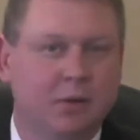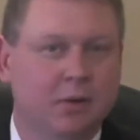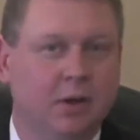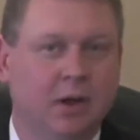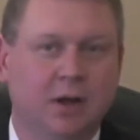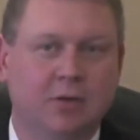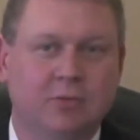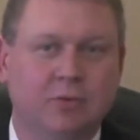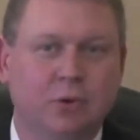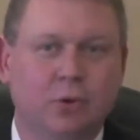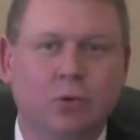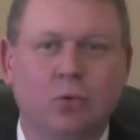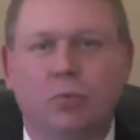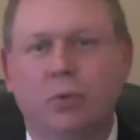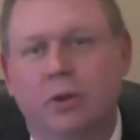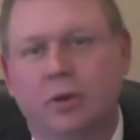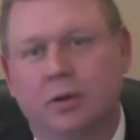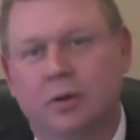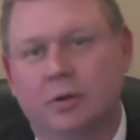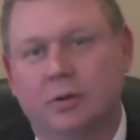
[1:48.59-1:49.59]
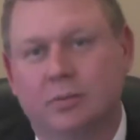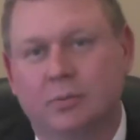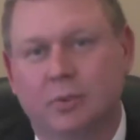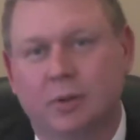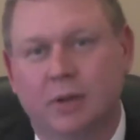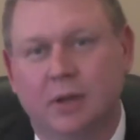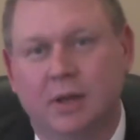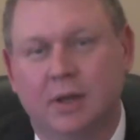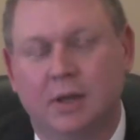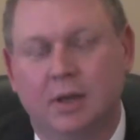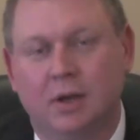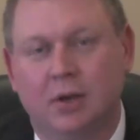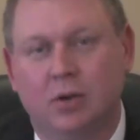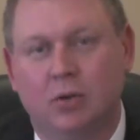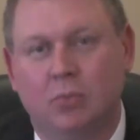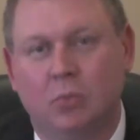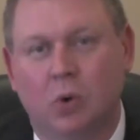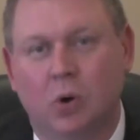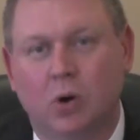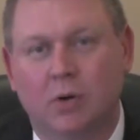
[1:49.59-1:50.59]
Not so with a
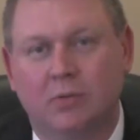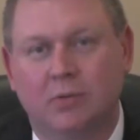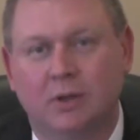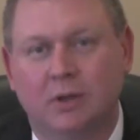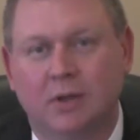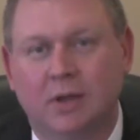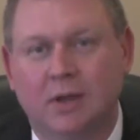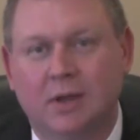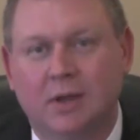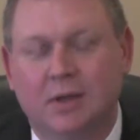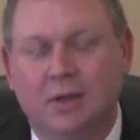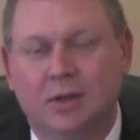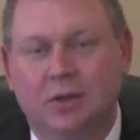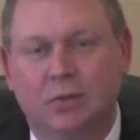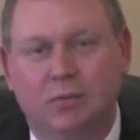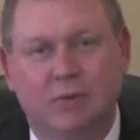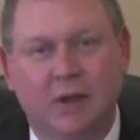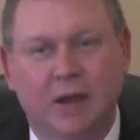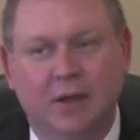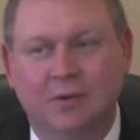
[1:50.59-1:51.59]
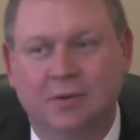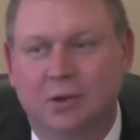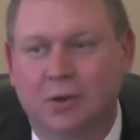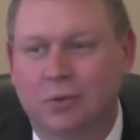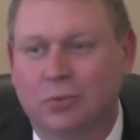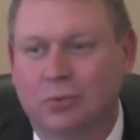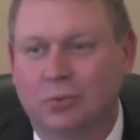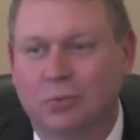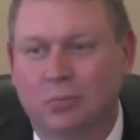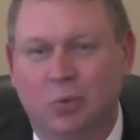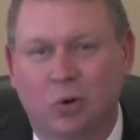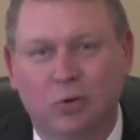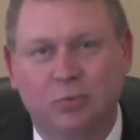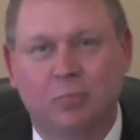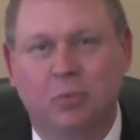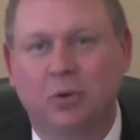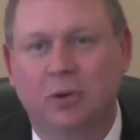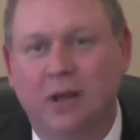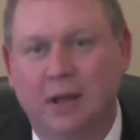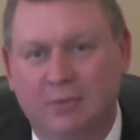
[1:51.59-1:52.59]
home warranty. You've got to go through
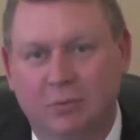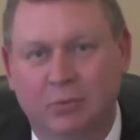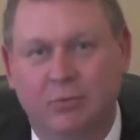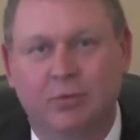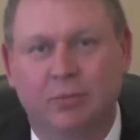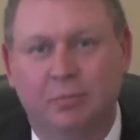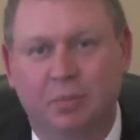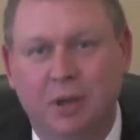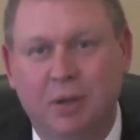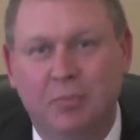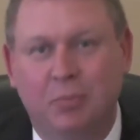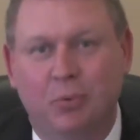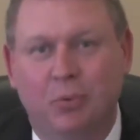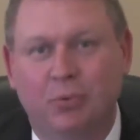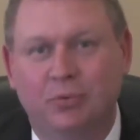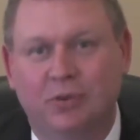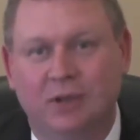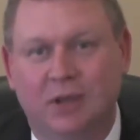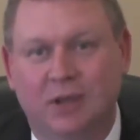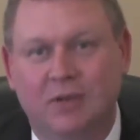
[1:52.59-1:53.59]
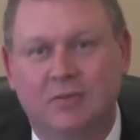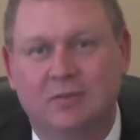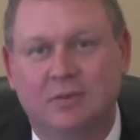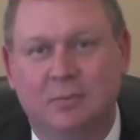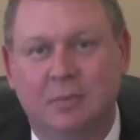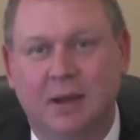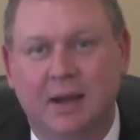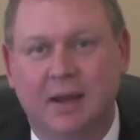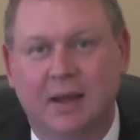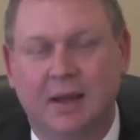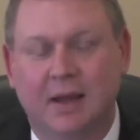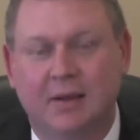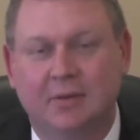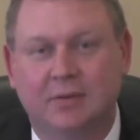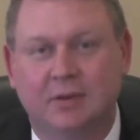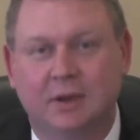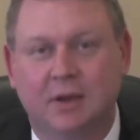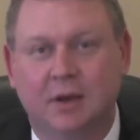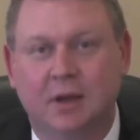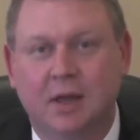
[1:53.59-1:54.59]
multiple levels of people to get somebody
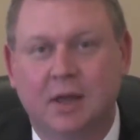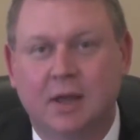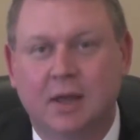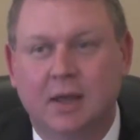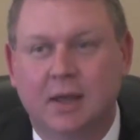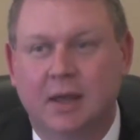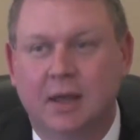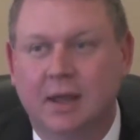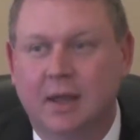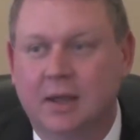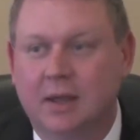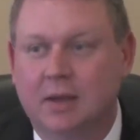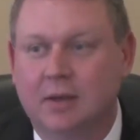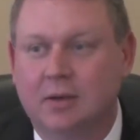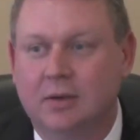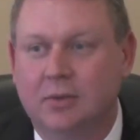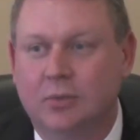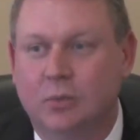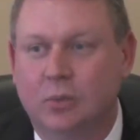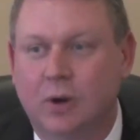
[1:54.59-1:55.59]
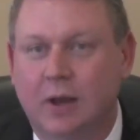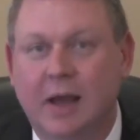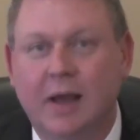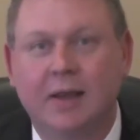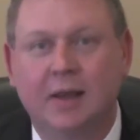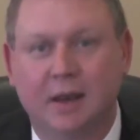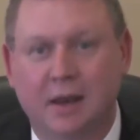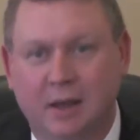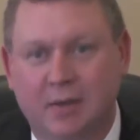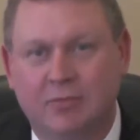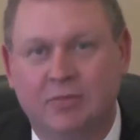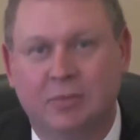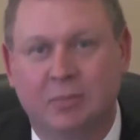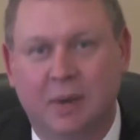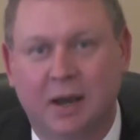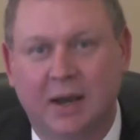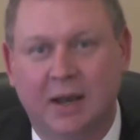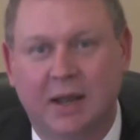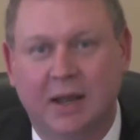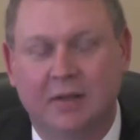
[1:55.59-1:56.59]
out there. And when I can have
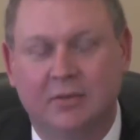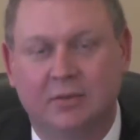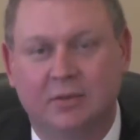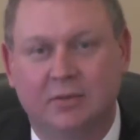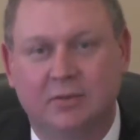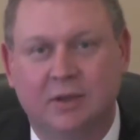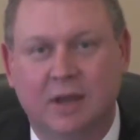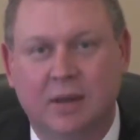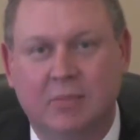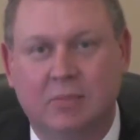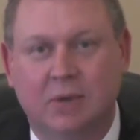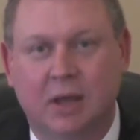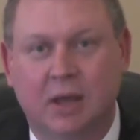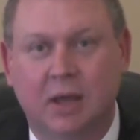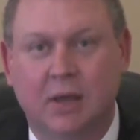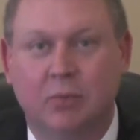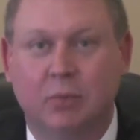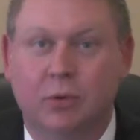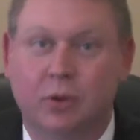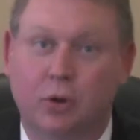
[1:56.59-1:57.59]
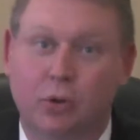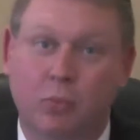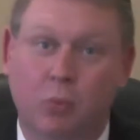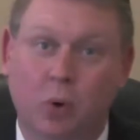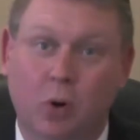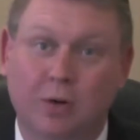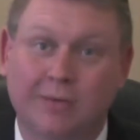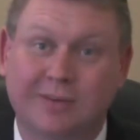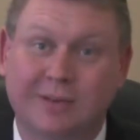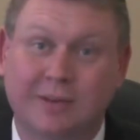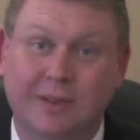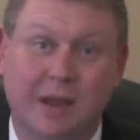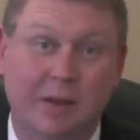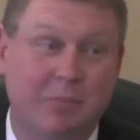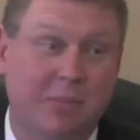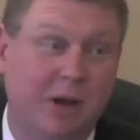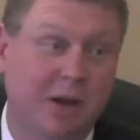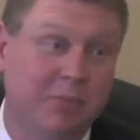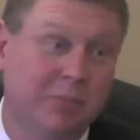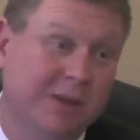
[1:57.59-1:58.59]
somebody out the same day with home warranty,
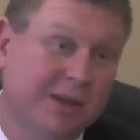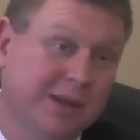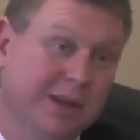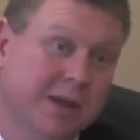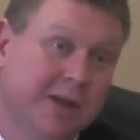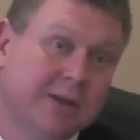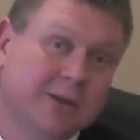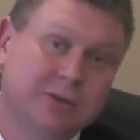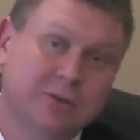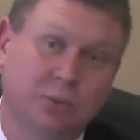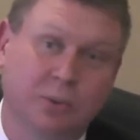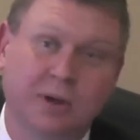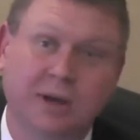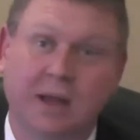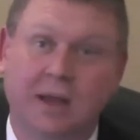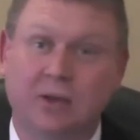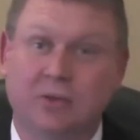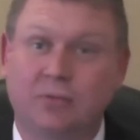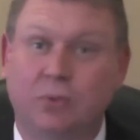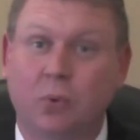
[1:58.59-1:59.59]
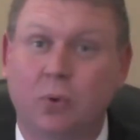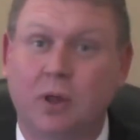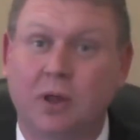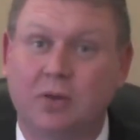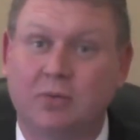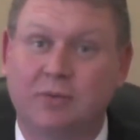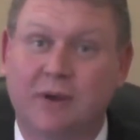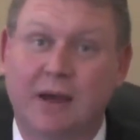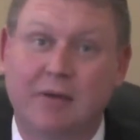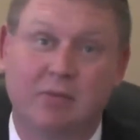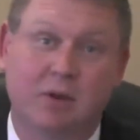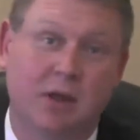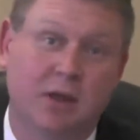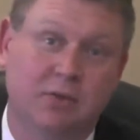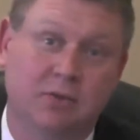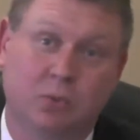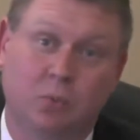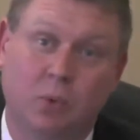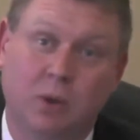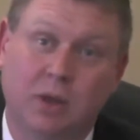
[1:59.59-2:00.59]
that might be 3 days, 4 days, 5
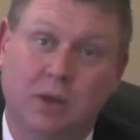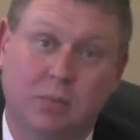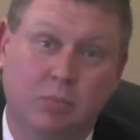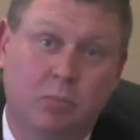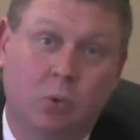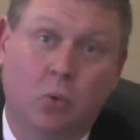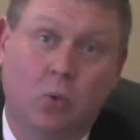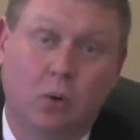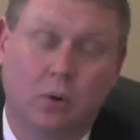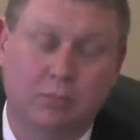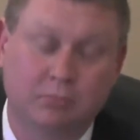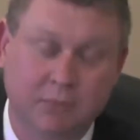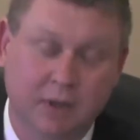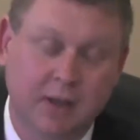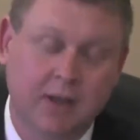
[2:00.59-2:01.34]
days, a week more.